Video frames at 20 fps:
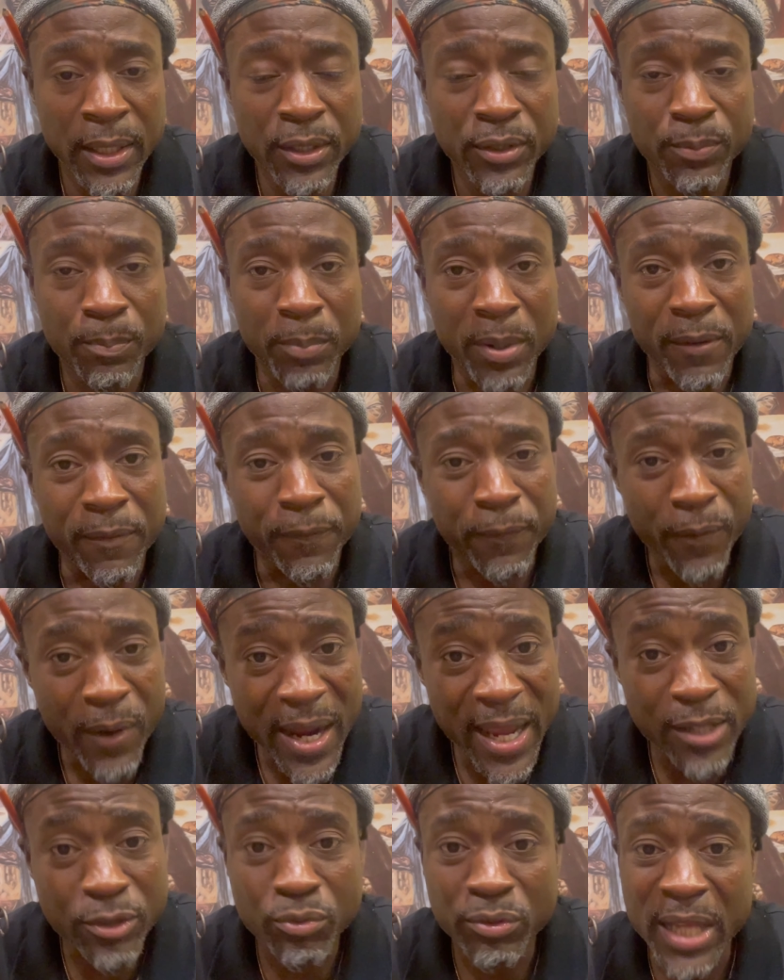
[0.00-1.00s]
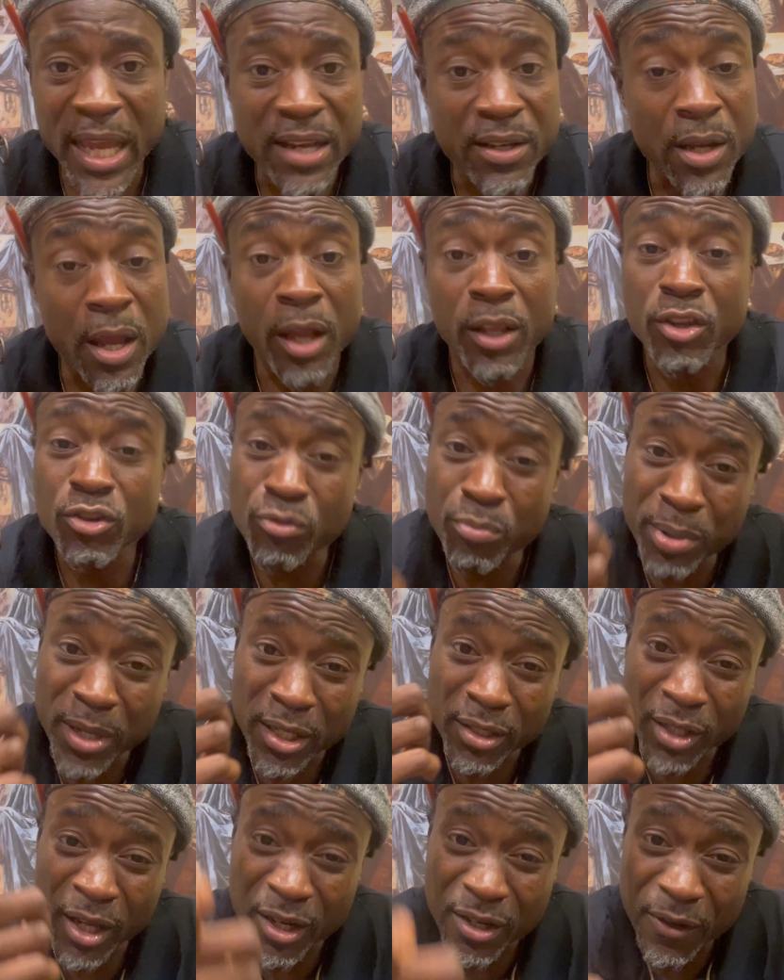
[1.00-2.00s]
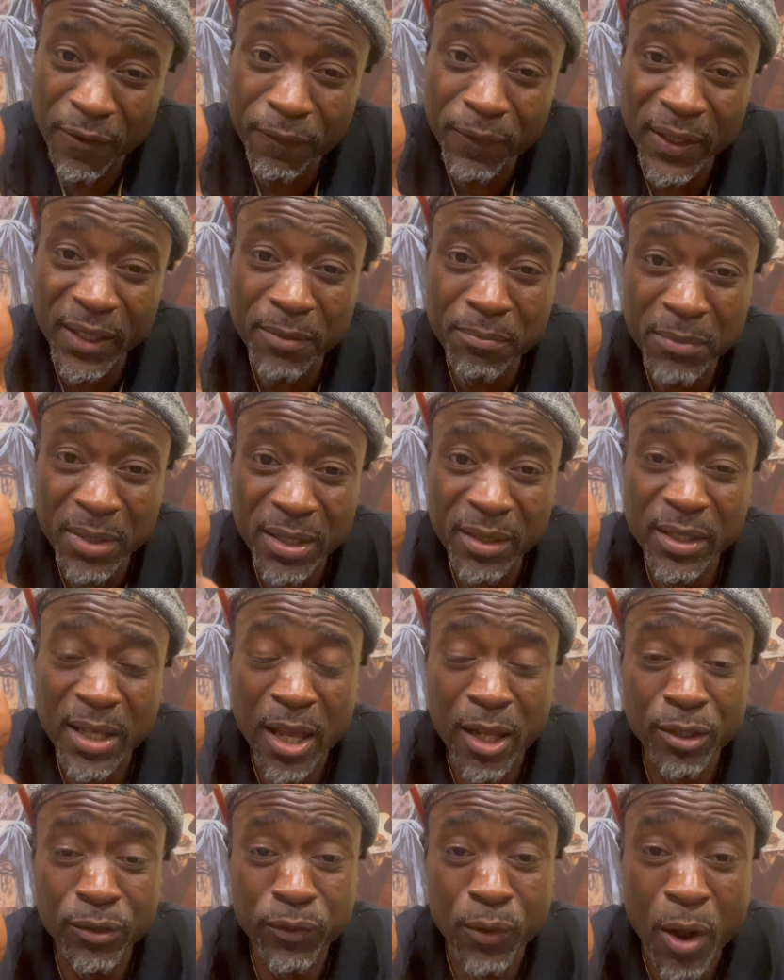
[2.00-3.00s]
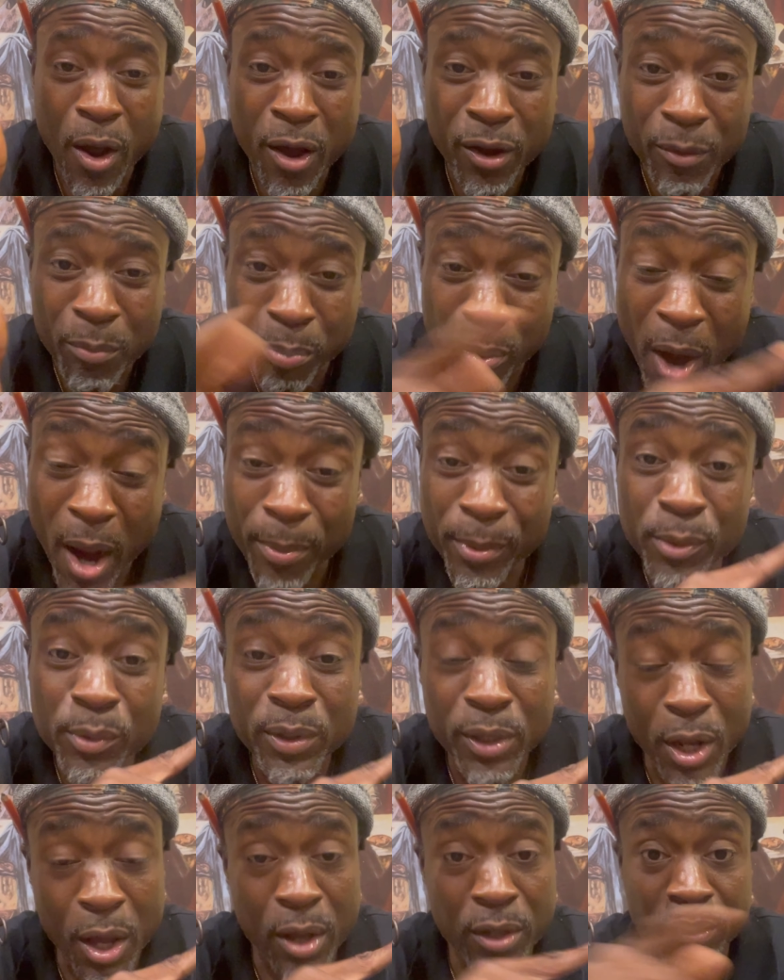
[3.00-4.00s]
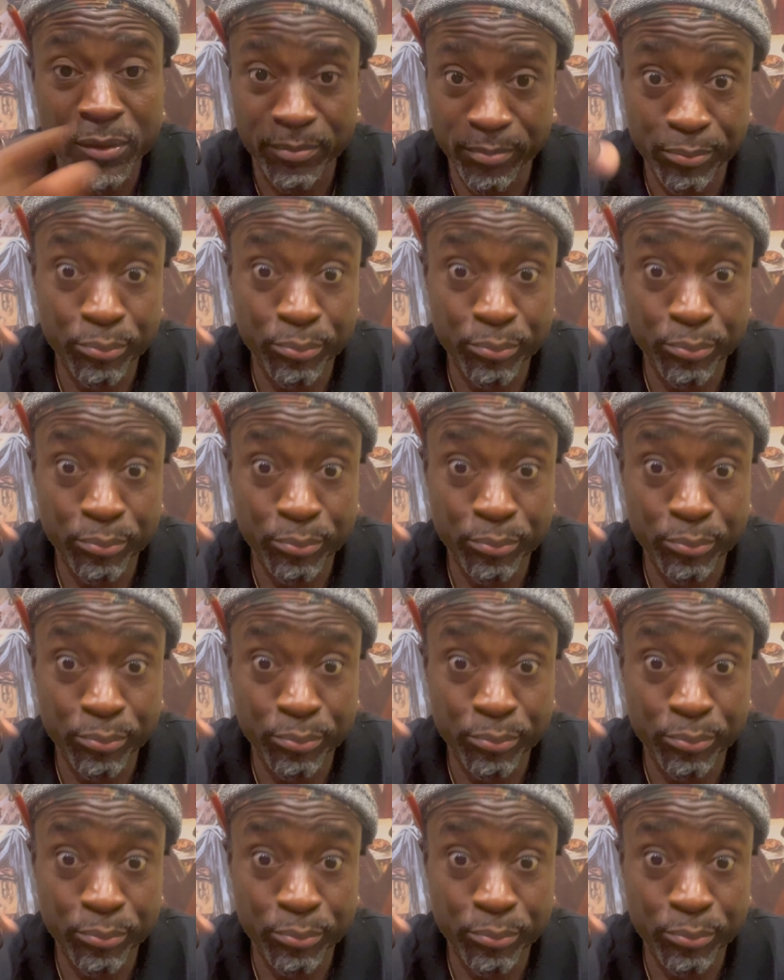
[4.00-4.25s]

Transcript: But France was like, no, nah, you're going to pay us $150 million for all the property we lost,